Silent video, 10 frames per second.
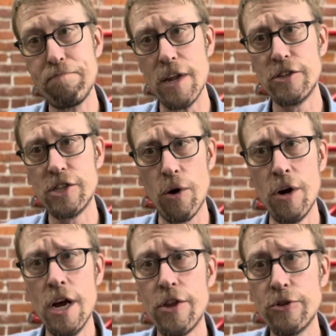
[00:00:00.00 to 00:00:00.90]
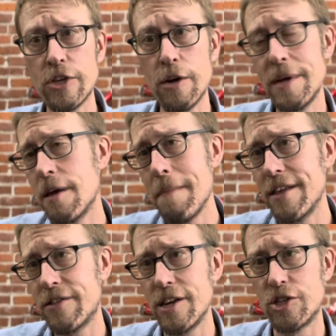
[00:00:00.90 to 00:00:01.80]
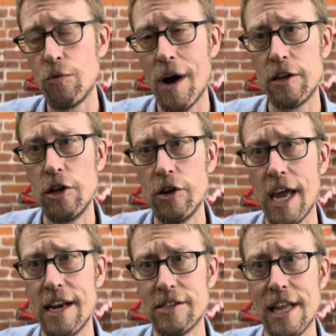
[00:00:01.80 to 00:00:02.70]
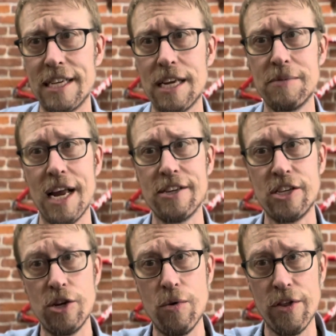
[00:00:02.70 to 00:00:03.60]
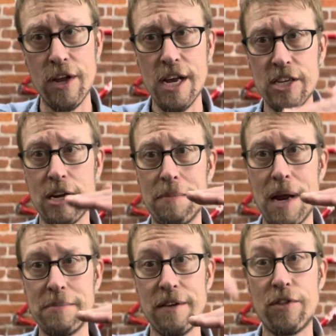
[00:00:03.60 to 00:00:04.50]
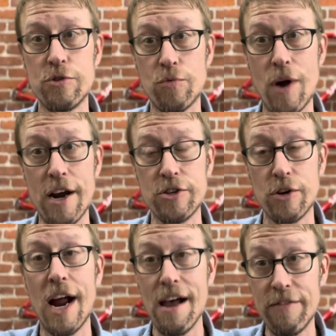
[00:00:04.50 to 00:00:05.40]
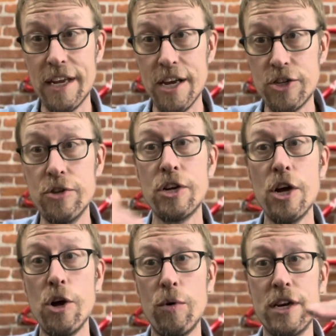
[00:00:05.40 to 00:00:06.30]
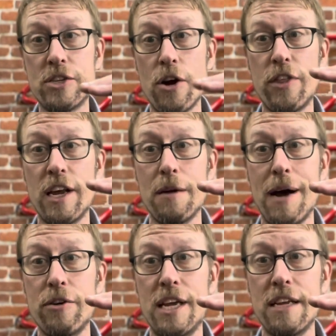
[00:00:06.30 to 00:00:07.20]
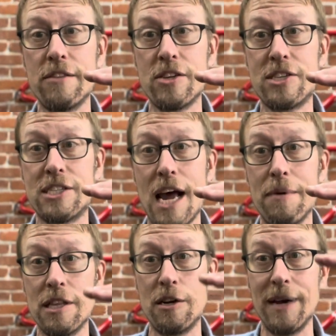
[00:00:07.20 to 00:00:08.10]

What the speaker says: So those are going to be the main things you'll want to look at. Is a lot of times it has to do with, sometimes if those riders are having issues, we need to start thinking about getting the stem a little bit